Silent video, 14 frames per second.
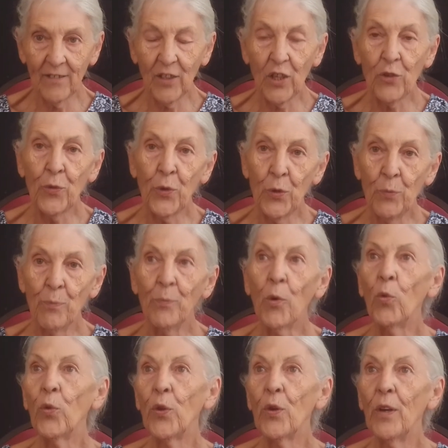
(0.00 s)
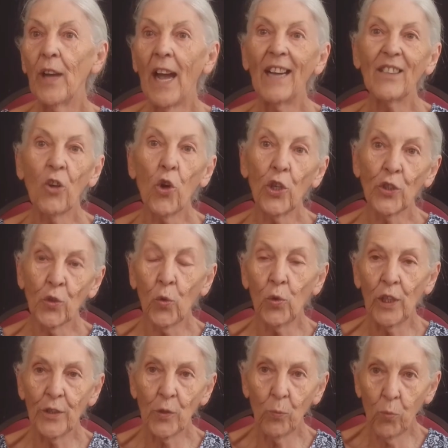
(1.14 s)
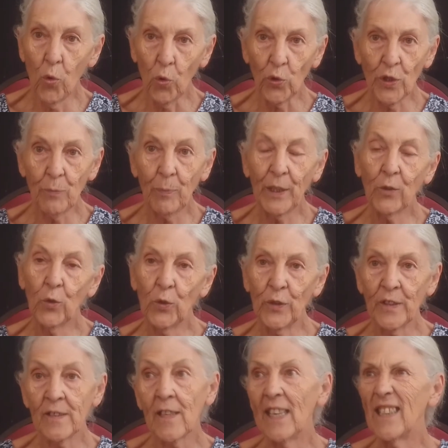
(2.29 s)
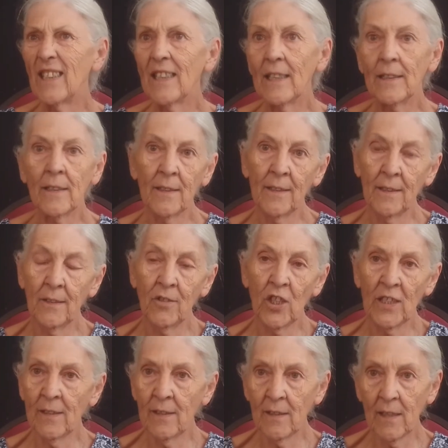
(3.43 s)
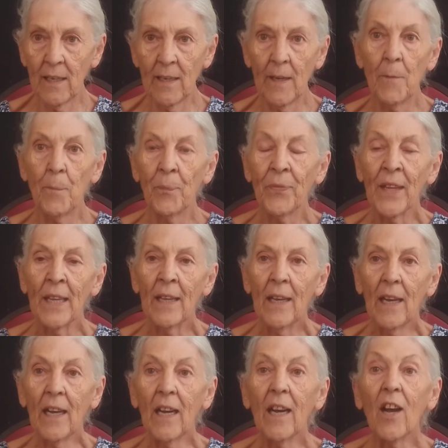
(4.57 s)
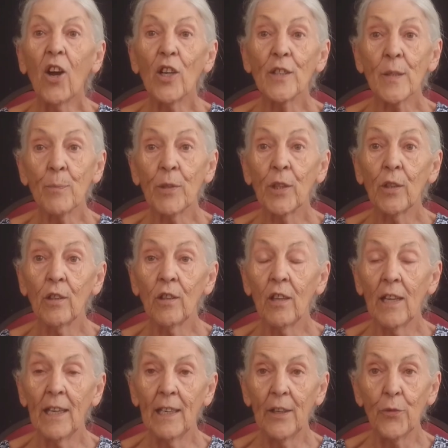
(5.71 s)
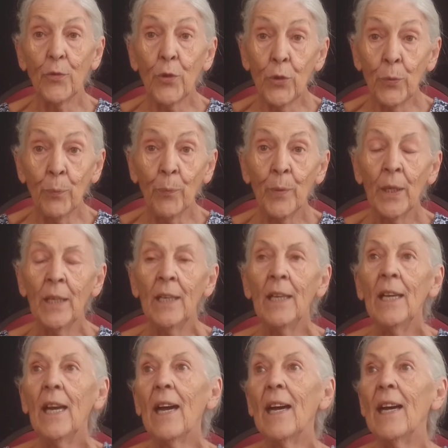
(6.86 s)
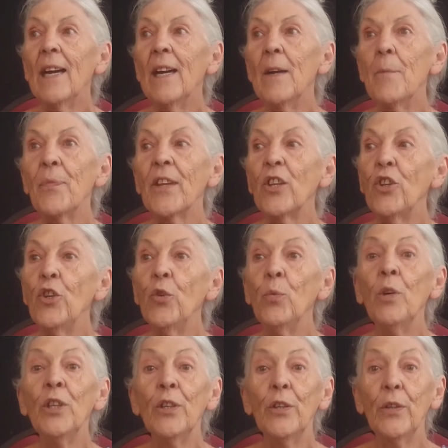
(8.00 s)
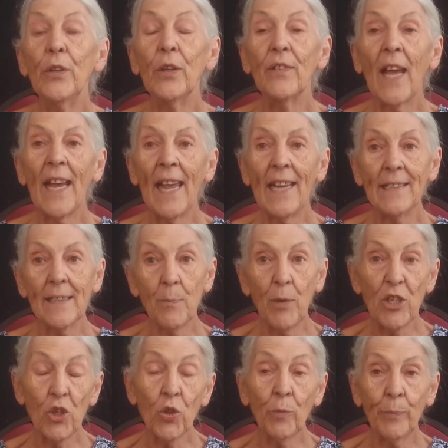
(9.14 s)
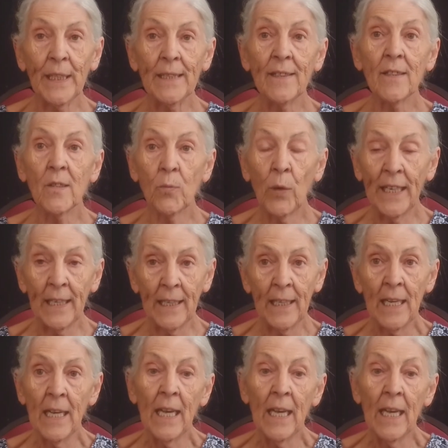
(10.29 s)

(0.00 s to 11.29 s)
room, or I can't call it a ward because it's just a hospital room. They had special bins where